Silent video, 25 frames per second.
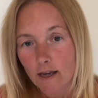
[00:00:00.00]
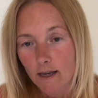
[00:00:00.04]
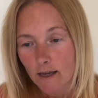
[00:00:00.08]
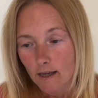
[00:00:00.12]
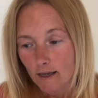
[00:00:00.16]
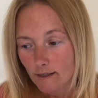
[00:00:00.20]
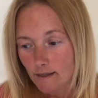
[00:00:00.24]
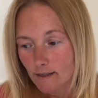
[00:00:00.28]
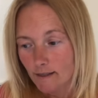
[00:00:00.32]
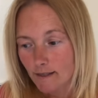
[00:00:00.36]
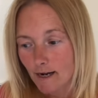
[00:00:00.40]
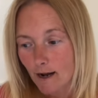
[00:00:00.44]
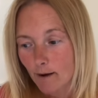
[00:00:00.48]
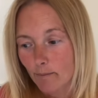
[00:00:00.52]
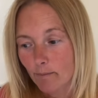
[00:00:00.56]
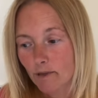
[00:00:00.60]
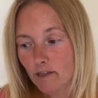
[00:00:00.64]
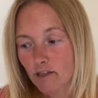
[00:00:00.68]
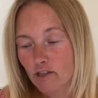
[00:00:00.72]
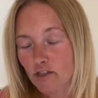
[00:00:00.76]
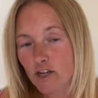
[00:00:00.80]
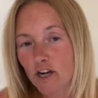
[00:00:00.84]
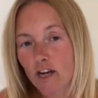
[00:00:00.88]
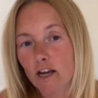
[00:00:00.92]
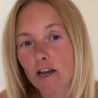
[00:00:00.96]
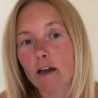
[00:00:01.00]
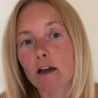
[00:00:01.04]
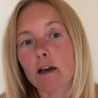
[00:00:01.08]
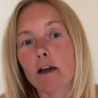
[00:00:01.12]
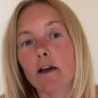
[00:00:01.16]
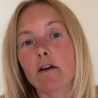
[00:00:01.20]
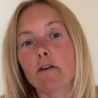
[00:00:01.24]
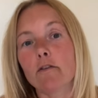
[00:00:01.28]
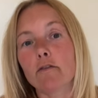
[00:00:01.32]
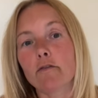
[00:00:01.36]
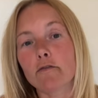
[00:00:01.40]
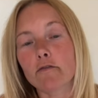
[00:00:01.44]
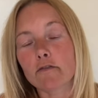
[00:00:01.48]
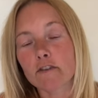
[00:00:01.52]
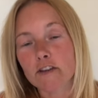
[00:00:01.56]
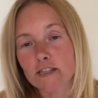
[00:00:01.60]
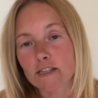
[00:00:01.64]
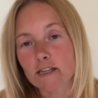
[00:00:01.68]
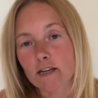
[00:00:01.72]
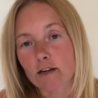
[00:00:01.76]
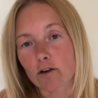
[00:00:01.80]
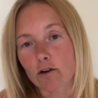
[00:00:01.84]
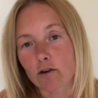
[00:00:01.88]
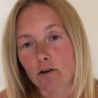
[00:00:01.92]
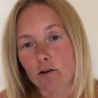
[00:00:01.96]
Establishing
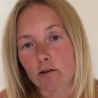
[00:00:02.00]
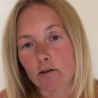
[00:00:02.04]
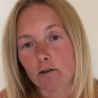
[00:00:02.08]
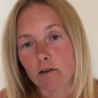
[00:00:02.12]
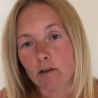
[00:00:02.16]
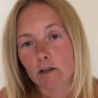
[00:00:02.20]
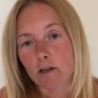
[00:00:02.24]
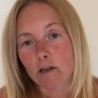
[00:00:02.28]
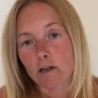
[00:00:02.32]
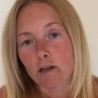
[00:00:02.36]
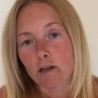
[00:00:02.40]
physical,